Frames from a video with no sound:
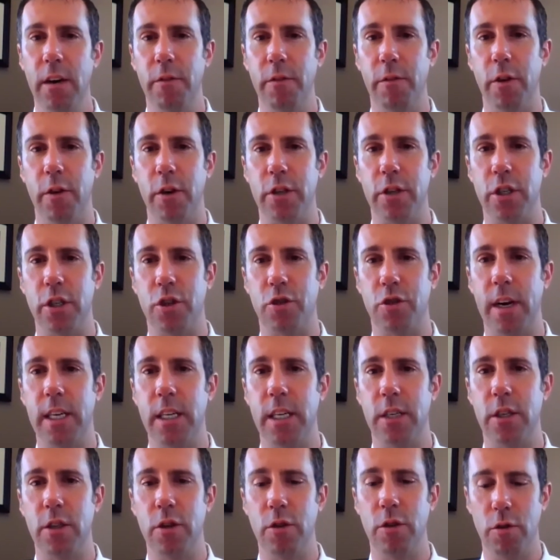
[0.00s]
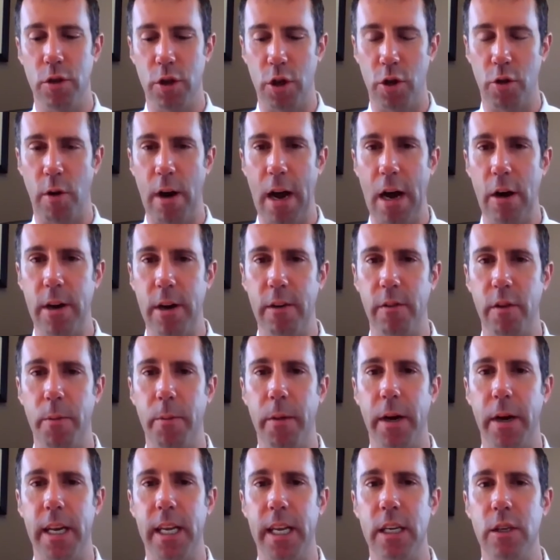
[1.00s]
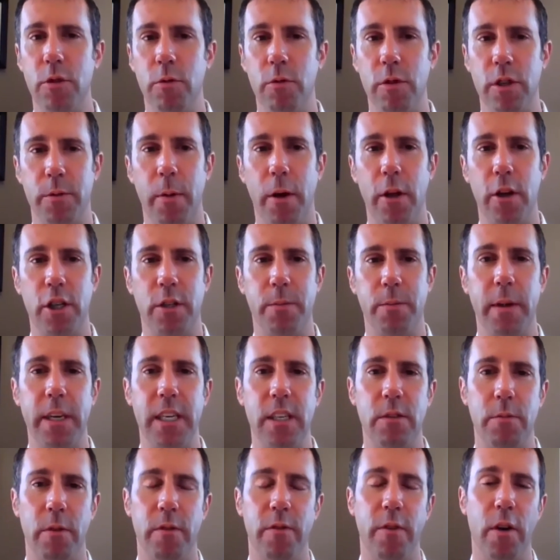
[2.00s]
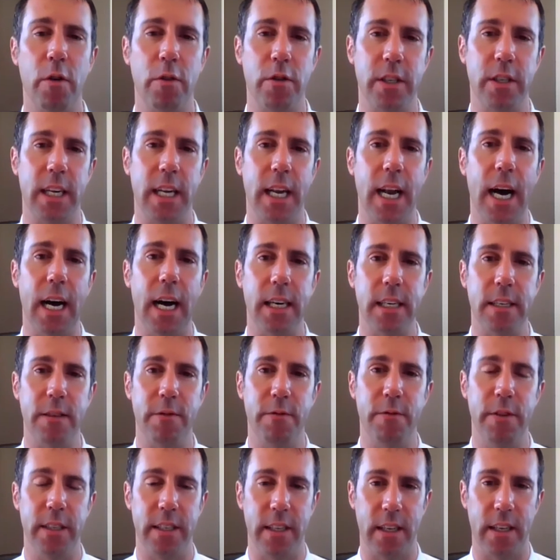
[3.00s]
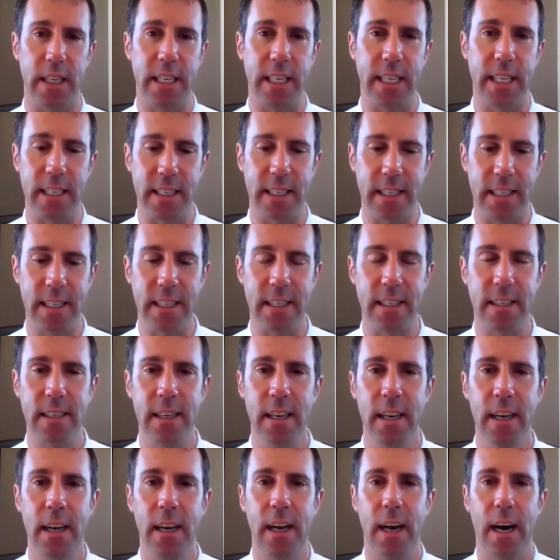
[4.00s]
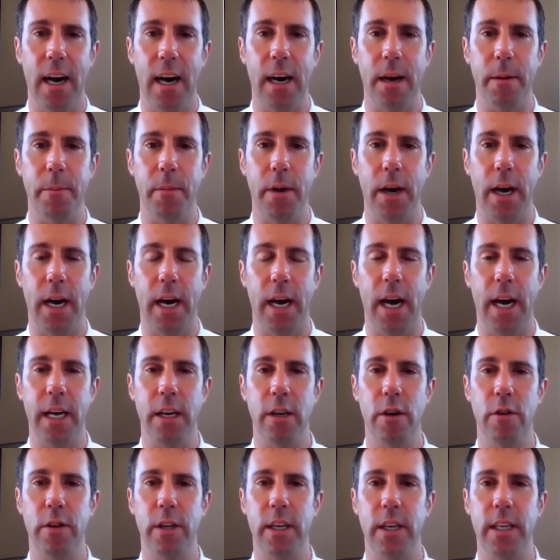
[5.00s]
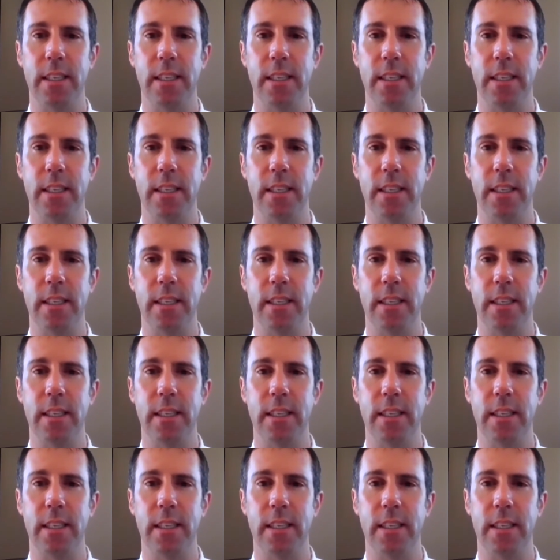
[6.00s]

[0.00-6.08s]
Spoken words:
versus trying to crowd everybody into a smaller space where folks cannot physically distance. I know